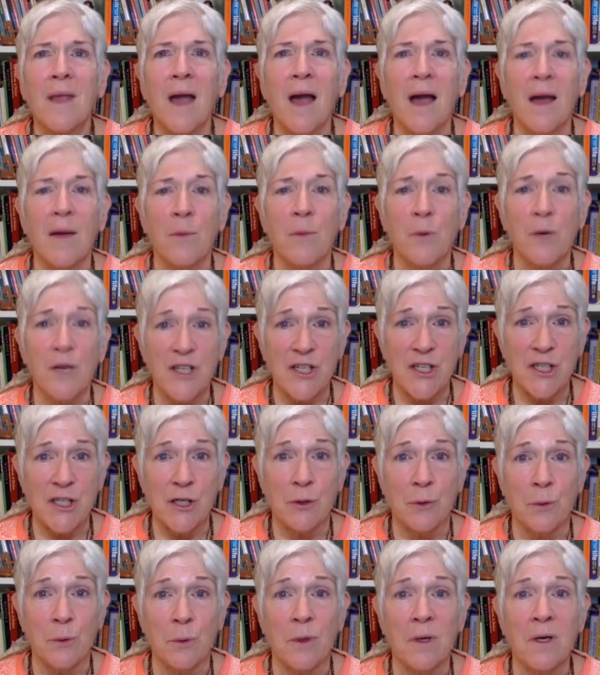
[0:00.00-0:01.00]
I wish
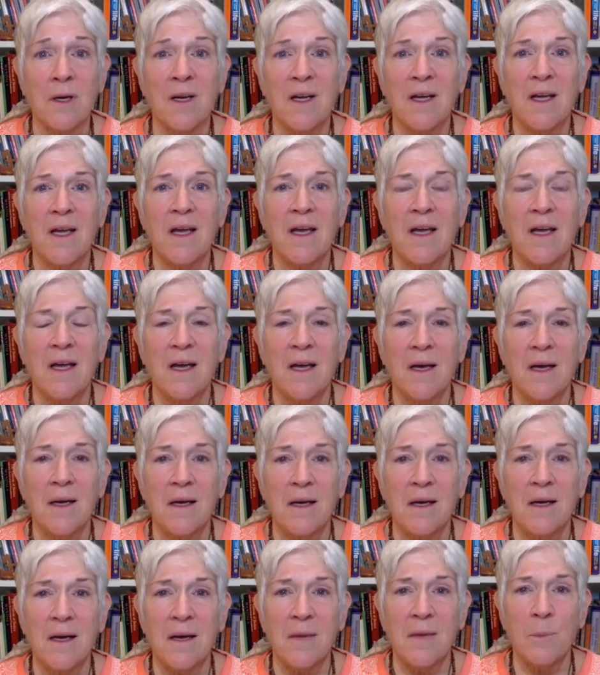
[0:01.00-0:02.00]
you
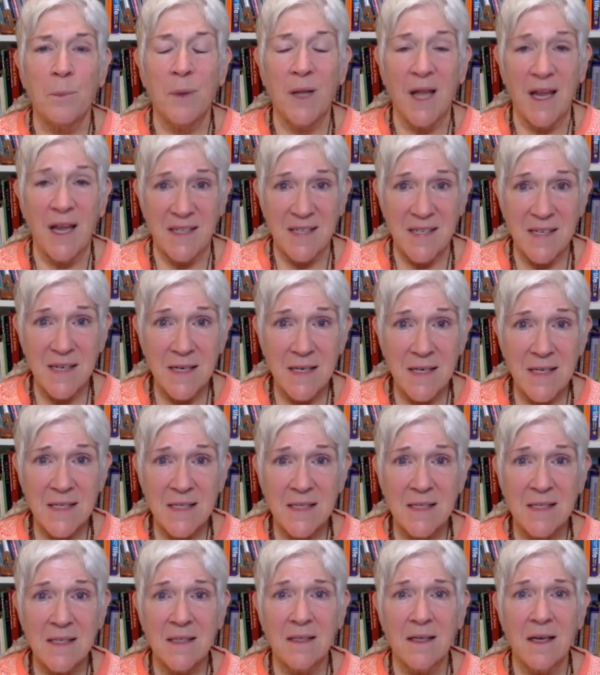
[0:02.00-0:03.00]

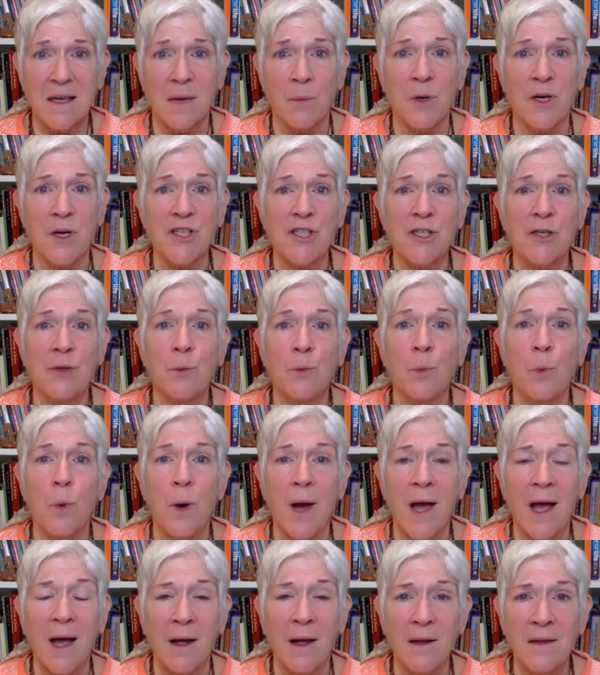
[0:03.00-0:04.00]
blessings. I wish you
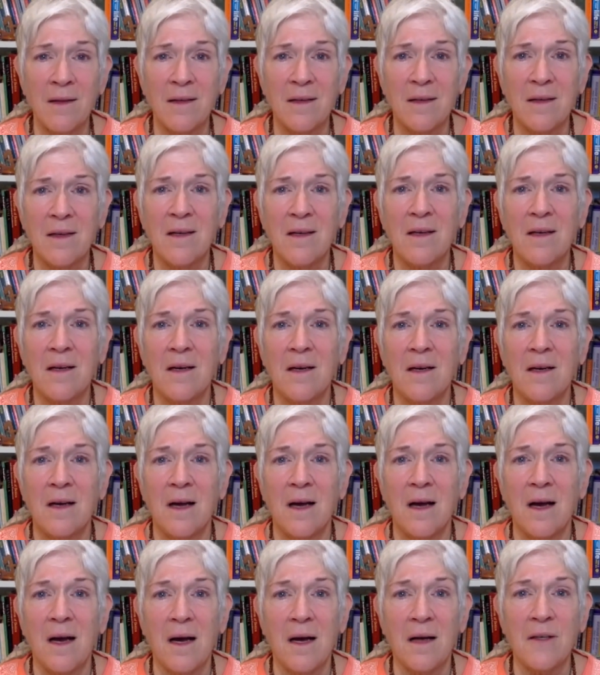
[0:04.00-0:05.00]
well
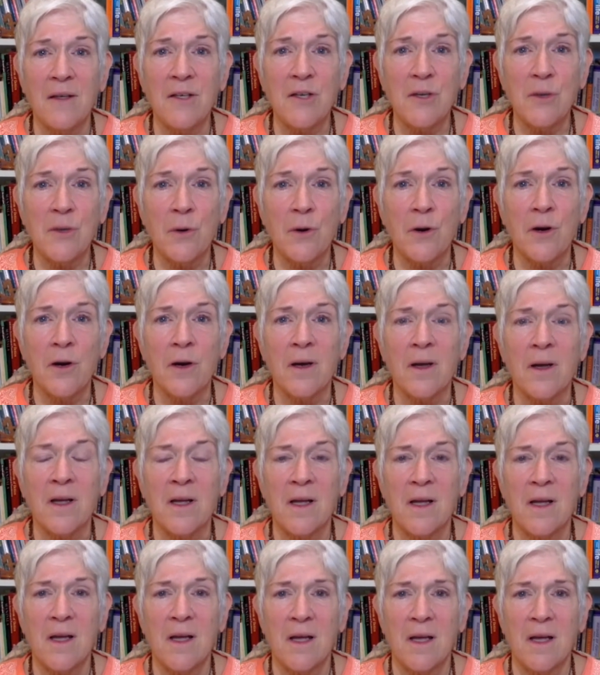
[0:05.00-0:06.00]
on your
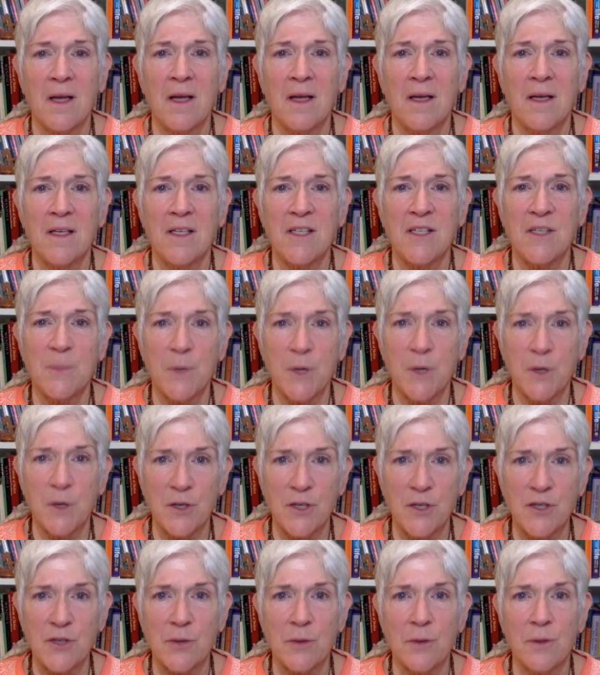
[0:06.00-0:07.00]

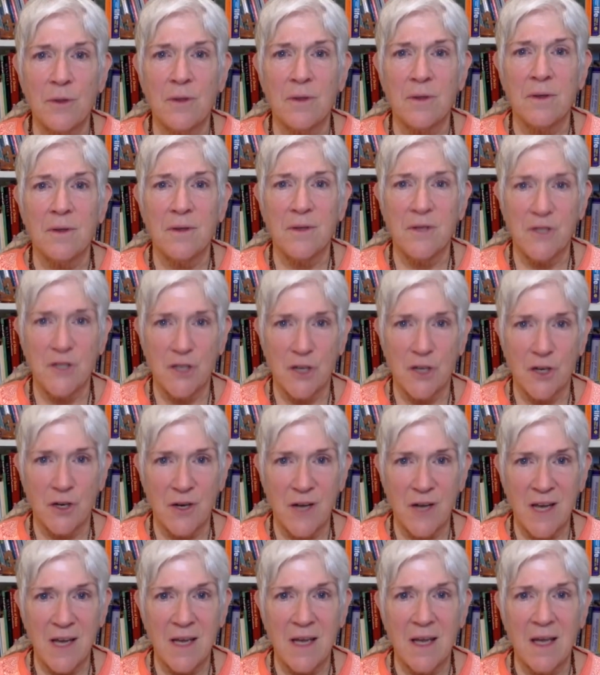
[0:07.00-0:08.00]
spiritual
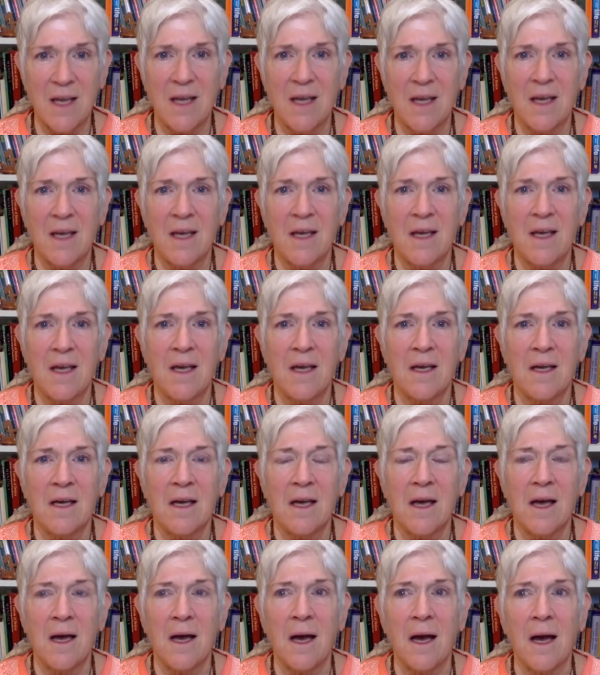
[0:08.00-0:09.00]
journey.
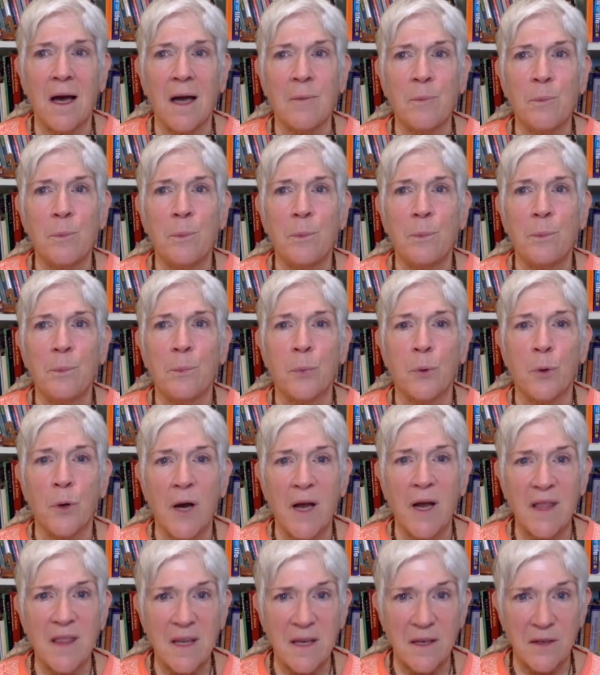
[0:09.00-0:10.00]
I
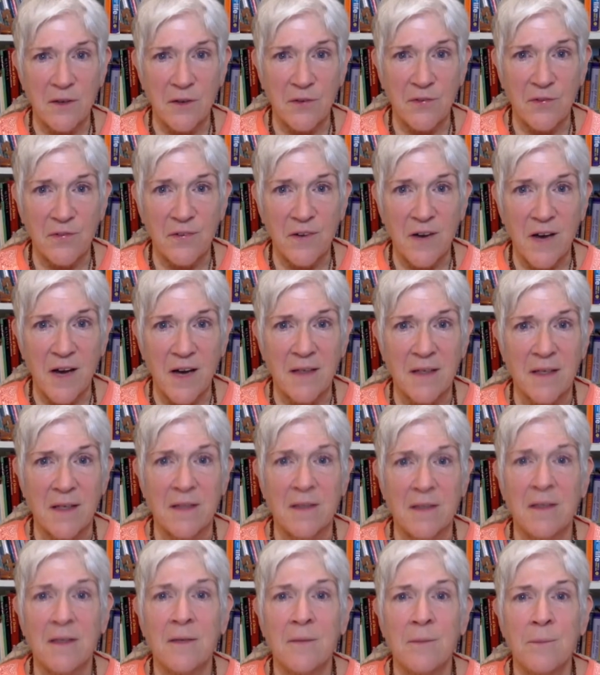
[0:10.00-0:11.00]
pray that you find
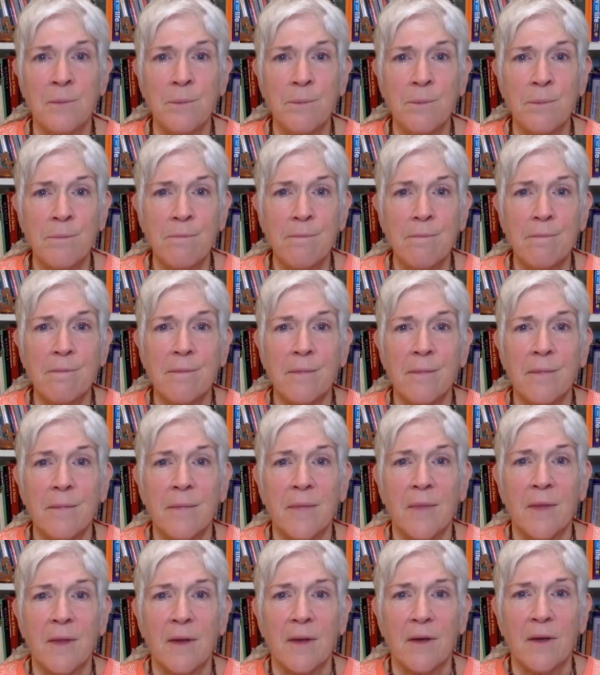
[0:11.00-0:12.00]

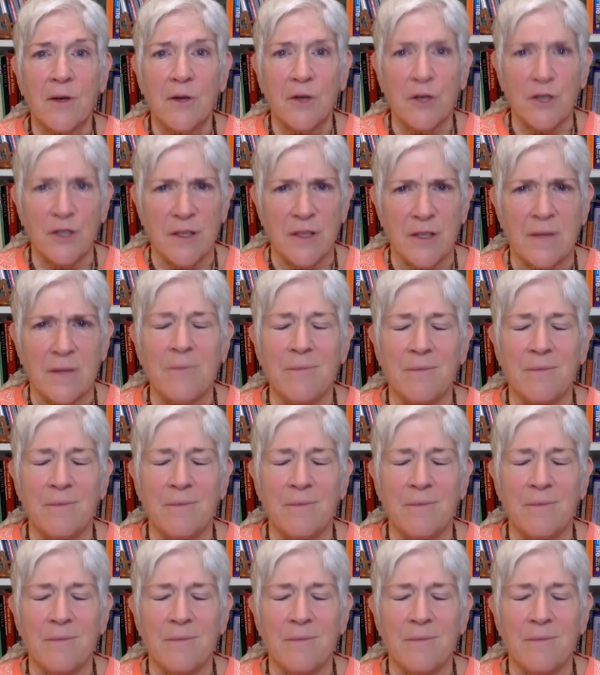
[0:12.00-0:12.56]
good